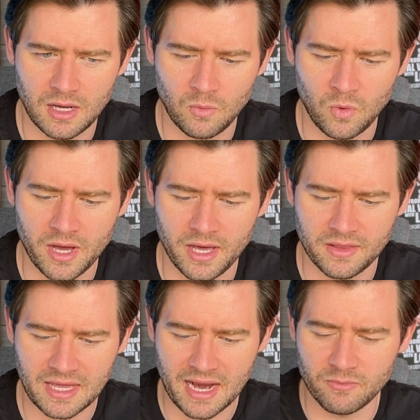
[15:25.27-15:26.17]
where
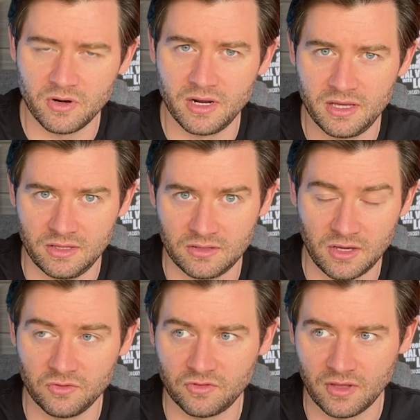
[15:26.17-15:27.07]
the camera
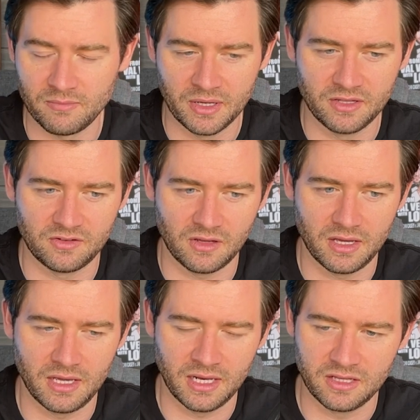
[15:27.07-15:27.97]
goes like bird's eye,
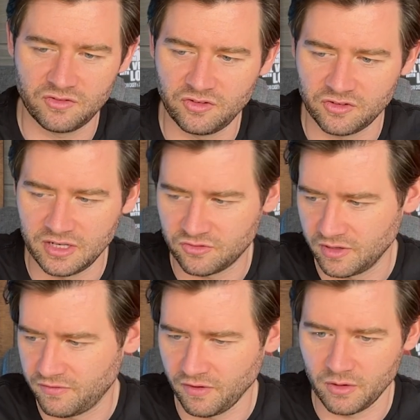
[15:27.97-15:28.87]
and it's just
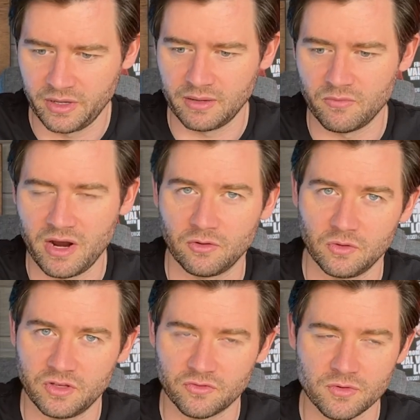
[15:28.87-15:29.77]
literally following him around all
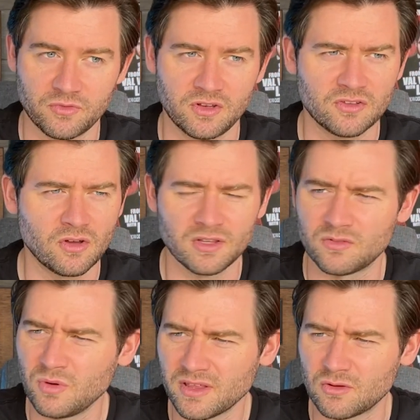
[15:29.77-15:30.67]
these rooms, and he's got
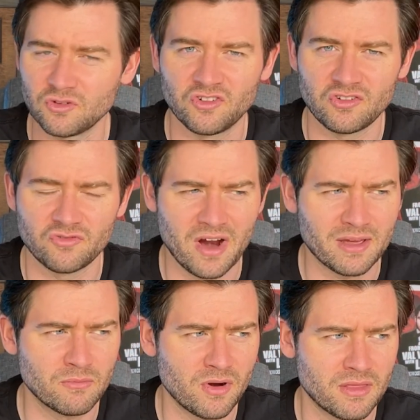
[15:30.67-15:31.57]
these, what are they called,
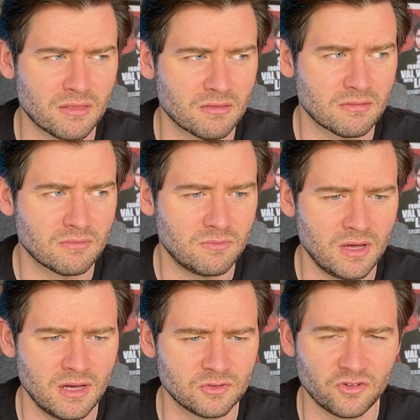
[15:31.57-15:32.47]
dragon breath
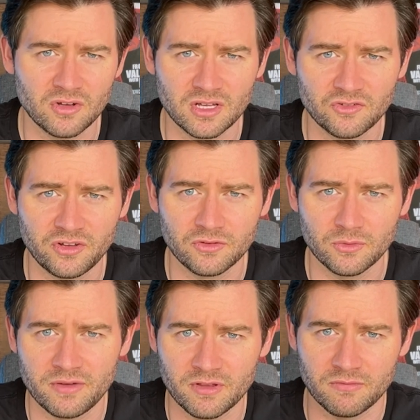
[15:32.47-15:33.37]
shotgun shells, or
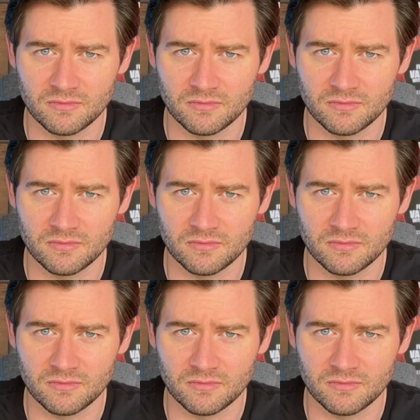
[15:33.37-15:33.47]
whatever.